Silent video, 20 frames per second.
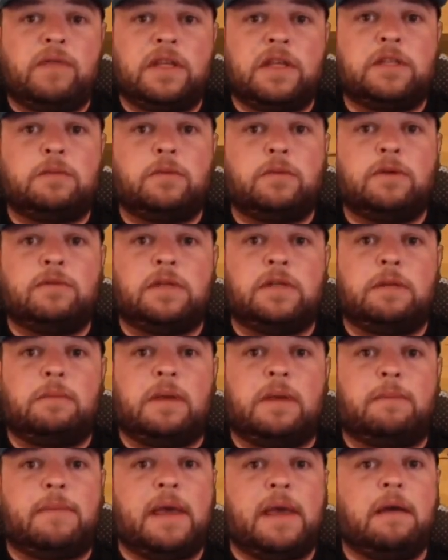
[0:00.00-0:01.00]
of these moves can
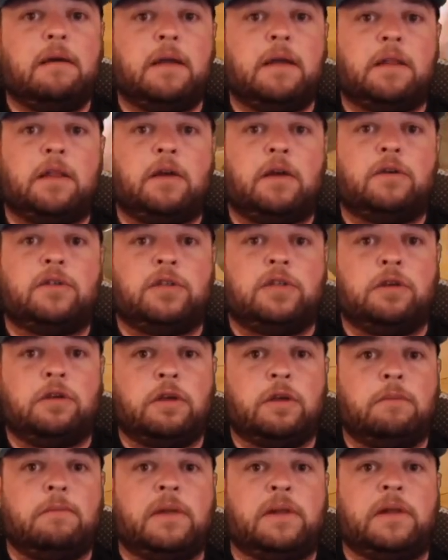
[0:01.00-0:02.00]
be parried though, so
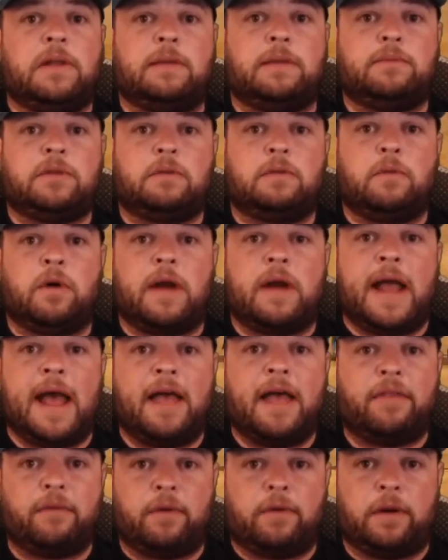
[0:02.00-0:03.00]
you can build up some more
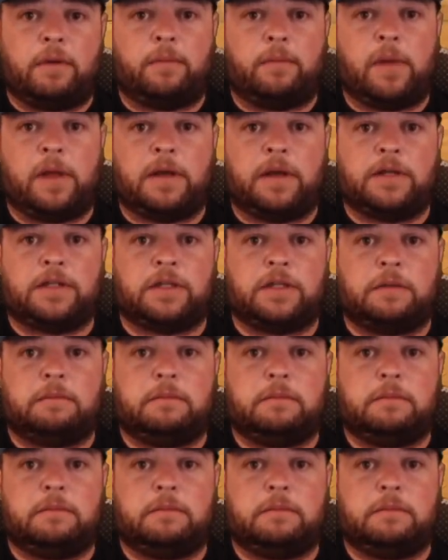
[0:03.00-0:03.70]
Athra and punish